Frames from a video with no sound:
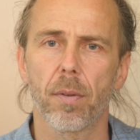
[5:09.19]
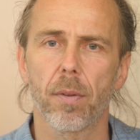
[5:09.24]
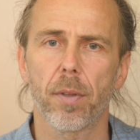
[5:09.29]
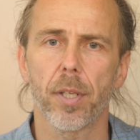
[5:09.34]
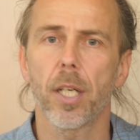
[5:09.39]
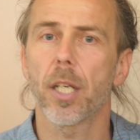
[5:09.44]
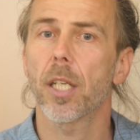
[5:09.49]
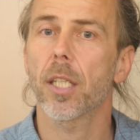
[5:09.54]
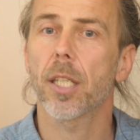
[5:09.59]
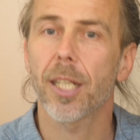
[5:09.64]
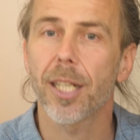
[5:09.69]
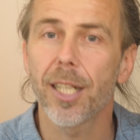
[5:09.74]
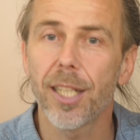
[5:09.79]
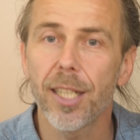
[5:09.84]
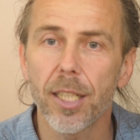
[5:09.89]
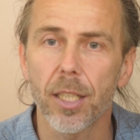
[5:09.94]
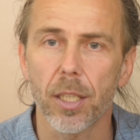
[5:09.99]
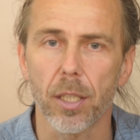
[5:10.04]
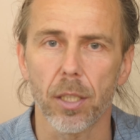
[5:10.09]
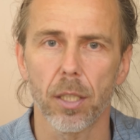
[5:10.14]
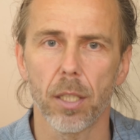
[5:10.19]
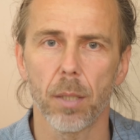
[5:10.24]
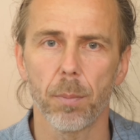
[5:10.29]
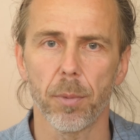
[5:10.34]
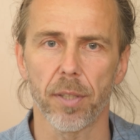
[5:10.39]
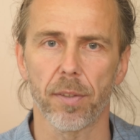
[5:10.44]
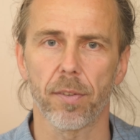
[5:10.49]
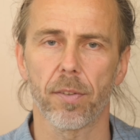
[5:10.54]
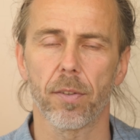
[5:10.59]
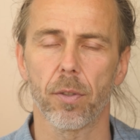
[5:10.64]
There are clear
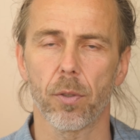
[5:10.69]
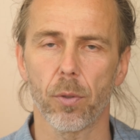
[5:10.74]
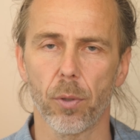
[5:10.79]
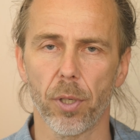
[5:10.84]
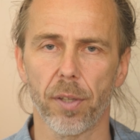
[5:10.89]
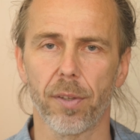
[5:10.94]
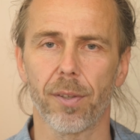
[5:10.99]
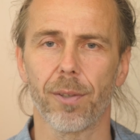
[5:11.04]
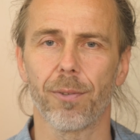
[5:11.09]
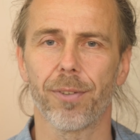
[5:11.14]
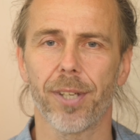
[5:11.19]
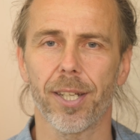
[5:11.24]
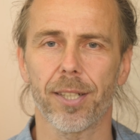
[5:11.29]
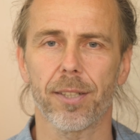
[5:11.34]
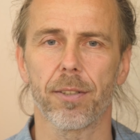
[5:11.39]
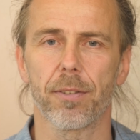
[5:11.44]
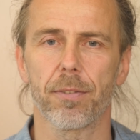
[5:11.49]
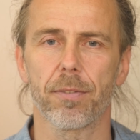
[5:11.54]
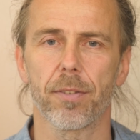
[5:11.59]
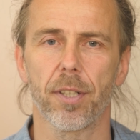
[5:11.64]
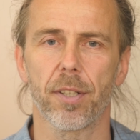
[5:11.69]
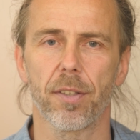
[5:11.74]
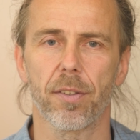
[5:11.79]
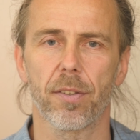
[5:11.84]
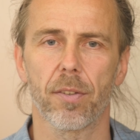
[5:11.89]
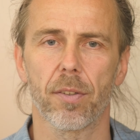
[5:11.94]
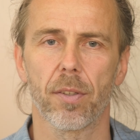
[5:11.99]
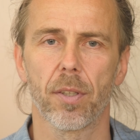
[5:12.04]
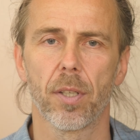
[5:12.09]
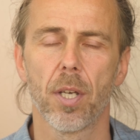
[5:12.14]
limits to its
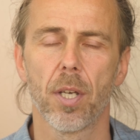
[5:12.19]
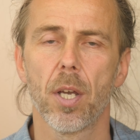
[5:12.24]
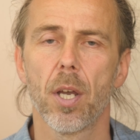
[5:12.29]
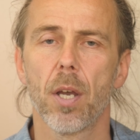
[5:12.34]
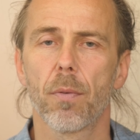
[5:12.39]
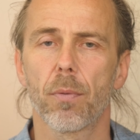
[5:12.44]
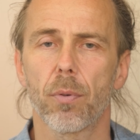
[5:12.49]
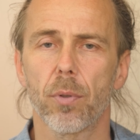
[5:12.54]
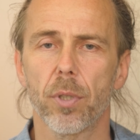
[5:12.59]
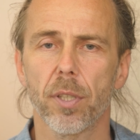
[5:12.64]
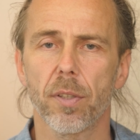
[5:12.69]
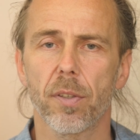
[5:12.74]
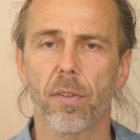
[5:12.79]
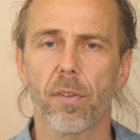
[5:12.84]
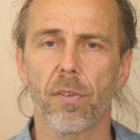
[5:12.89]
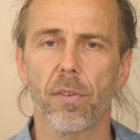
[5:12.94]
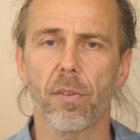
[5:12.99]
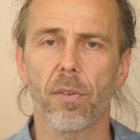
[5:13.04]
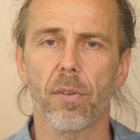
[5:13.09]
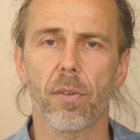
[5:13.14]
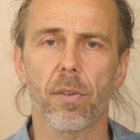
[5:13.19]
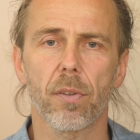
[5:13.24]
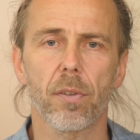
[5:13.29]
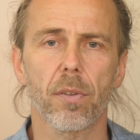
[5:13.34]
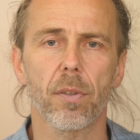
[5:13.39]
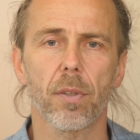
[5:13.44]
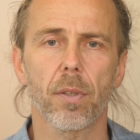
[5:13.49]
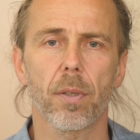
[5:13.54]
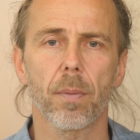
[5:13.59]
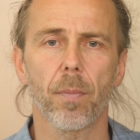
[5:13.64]
effectiveness. For
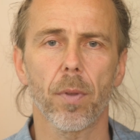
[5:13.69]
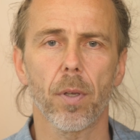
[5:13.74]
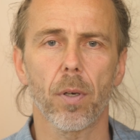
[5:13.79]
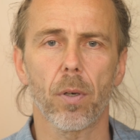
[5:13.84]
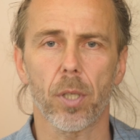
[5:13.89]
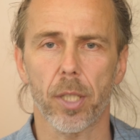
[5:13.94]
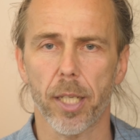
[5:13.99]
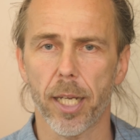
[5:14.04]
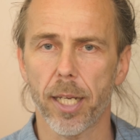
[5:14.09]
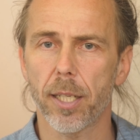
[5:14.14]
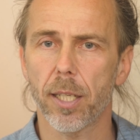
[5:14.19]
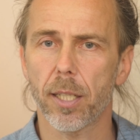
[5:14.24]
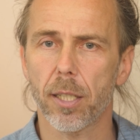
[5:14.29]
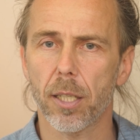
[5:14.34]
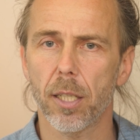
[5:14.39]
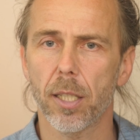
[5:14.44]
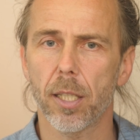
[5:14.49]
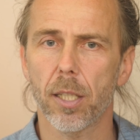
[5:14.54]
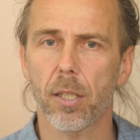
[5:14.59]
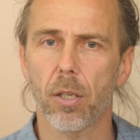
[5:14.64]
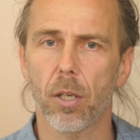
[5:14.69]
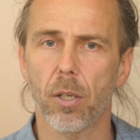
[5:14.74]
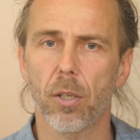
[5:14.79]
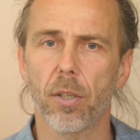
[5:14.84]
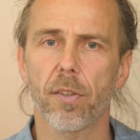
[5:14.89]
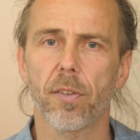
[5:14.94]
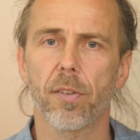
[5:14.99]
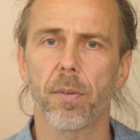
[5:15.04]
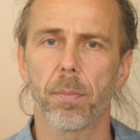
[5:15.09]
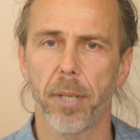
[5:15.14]
instance, organically
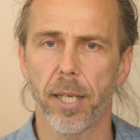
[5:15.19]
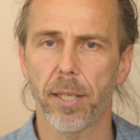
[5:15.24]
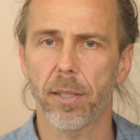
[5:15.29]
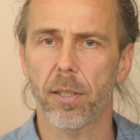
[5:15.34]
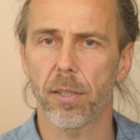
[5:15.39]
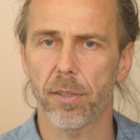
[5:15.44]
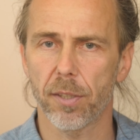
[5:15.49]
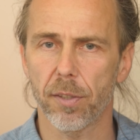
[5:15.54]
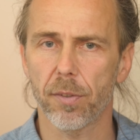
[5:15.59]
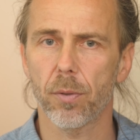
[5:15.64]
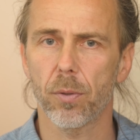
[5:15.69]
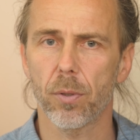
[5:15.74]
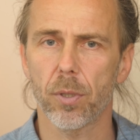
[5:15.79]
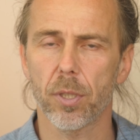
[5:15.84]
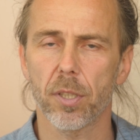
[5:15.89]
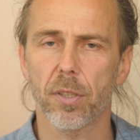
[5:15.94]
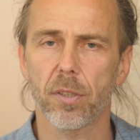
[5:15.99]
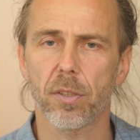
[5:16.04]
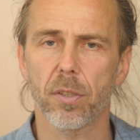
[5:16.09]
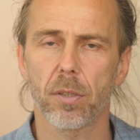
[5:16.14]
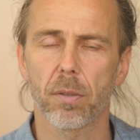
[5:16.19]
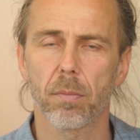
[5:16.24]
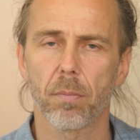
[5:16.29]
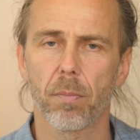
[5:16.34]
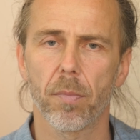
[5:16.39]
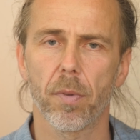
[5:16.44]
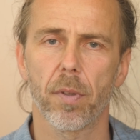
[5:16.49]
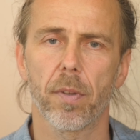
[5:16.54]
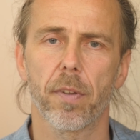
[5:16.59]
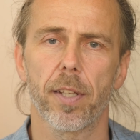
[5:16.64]
caused mental disorders,
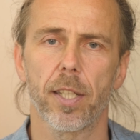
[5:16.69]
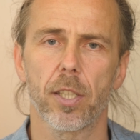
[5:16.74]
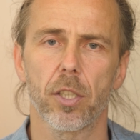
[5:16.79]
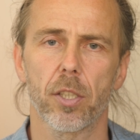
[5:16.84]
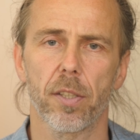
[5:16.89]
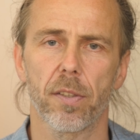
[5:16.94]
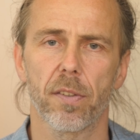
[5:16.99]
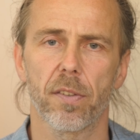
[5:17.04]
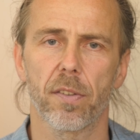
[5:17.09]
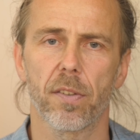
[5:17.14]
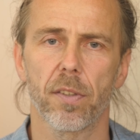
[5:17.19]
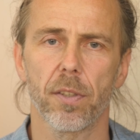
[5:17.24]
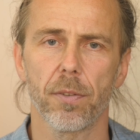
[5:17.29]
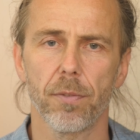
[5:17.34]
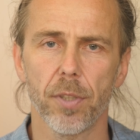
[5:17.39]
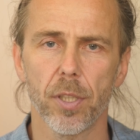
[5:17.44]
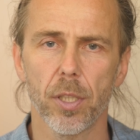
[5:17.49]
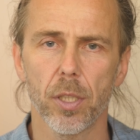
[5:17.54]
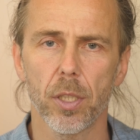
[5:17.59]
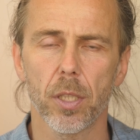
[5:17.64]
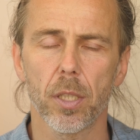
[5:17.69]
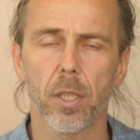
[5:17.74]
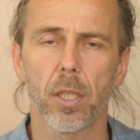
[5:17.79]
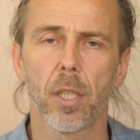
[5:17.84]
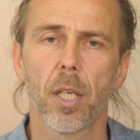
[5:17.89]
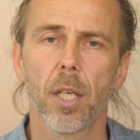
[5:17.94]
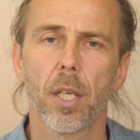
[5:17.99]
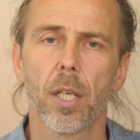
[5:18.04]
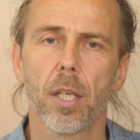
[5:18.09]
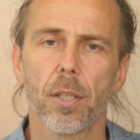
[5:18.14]
such as severe
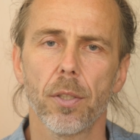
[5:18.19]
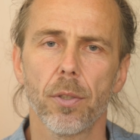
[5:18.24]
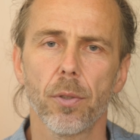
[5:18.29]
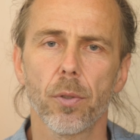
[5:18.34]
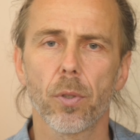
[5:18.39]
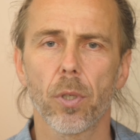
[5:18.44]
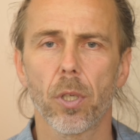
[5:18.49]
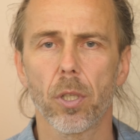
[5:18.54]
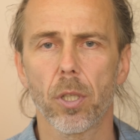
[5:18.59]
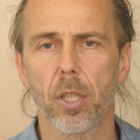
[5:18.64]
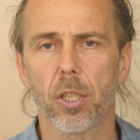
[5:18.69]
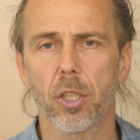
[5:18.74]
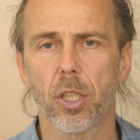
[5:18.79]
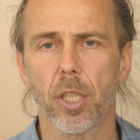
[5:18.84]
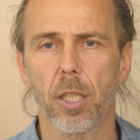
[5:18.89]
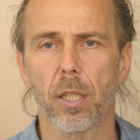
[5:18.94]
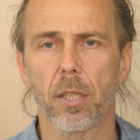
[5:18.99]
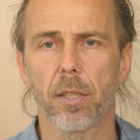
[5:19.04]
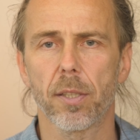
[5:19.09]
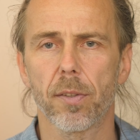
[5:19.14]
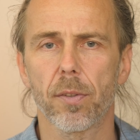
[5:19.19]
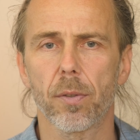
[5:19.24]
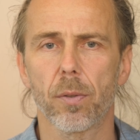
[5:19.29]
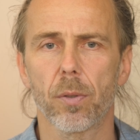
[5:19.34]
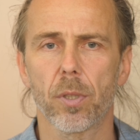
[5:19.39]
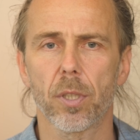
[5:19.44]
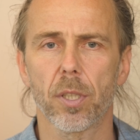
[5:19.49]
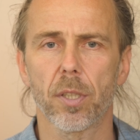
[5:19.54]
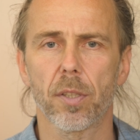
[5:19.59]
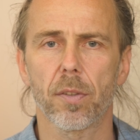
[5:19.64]
neurological
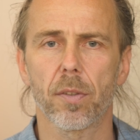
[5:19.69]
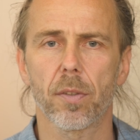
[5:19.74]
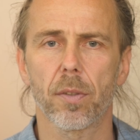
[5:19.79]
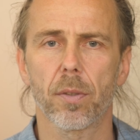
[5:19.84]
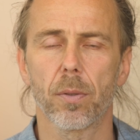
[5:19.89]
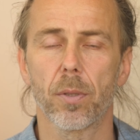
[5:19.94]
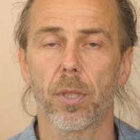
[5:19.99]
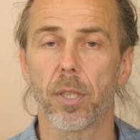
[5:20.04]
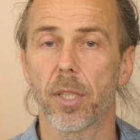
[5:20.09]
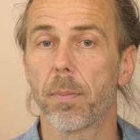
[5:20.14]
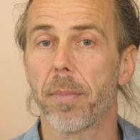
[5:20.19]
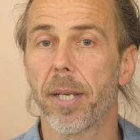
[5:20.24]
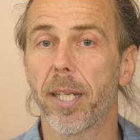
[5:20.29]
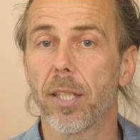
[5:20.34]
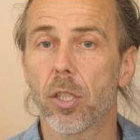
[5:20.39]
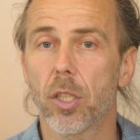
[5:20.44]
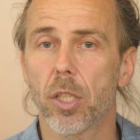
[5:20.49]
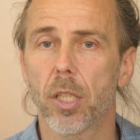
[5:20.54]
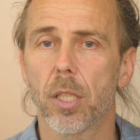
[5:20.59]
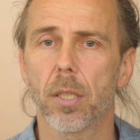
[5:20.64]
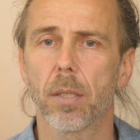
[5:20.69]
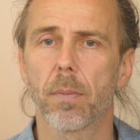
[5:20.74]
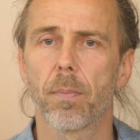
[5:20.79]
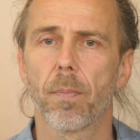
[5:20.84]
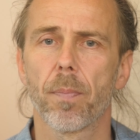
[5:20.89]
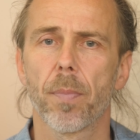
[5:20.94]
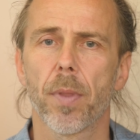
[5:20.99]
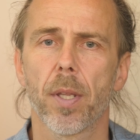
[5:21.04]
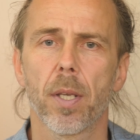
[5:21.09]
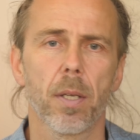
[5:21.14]
disorders or dementia,
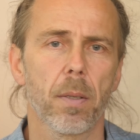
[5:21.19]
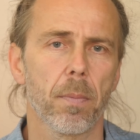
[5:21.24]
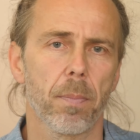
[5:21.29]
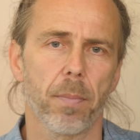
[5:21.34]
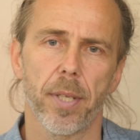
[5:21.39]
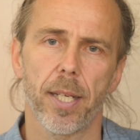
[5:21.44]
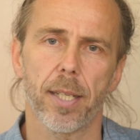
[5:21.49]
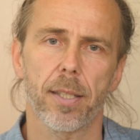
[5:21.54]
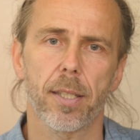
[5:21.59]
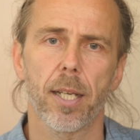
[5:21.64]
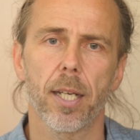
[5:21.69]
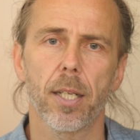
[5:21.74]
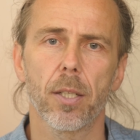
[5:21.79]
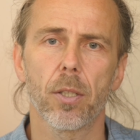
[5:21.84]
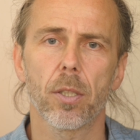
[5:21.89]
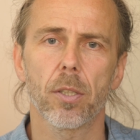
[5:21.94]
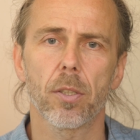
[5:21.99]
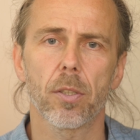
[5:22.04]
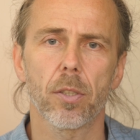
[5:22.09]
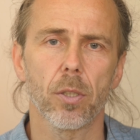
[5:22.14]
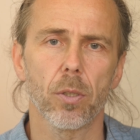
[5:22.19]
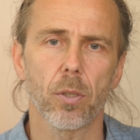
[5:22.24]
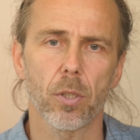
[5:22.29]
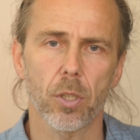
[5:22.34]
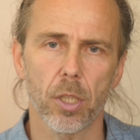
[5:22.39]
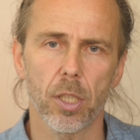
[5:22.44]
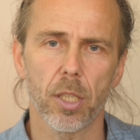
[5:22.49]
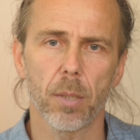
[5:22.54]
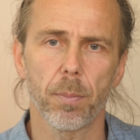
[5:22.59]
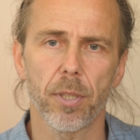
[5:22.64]
that cannot
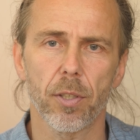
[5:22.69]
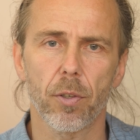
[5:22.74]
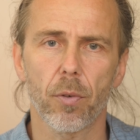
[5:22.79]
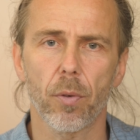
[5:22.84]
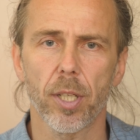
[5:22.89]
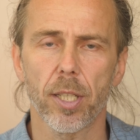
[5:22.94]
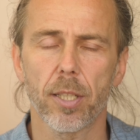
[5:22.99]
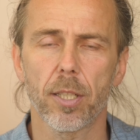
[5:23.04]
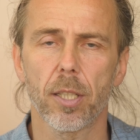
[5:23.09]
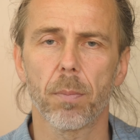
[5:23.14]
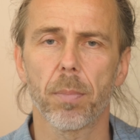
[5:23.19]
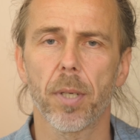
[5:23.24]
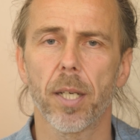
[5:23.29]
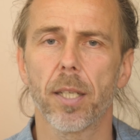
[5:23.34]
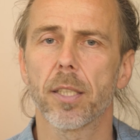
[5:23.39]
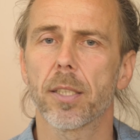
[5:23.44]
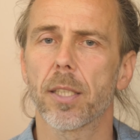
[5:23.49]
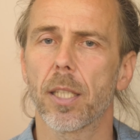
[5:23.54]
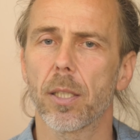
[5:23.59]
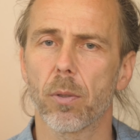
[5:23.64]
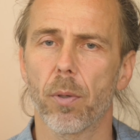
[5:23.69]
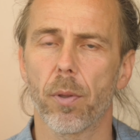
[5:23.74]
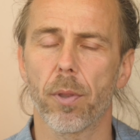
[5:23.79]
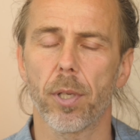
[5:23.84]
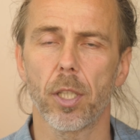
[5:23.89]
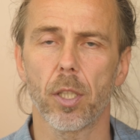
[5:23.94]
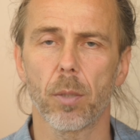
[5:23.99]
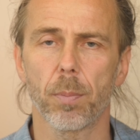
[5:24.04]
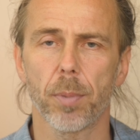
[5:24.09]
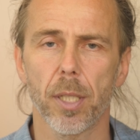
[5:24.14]
usually be treated by
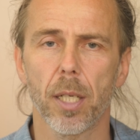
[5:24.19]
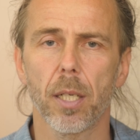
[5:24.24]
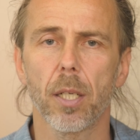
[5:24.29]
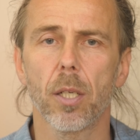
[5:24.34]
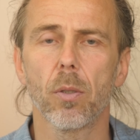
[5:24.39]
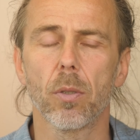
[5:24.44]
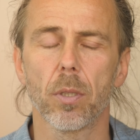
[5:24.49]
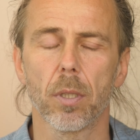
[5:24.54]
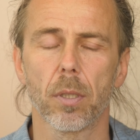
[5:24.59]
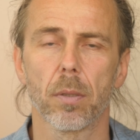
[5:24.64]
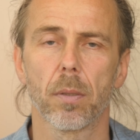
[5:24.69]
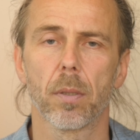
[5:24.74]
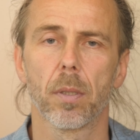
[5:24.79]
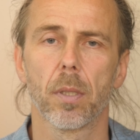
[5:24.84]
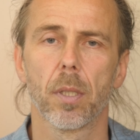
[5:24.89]
psychotherapy alone.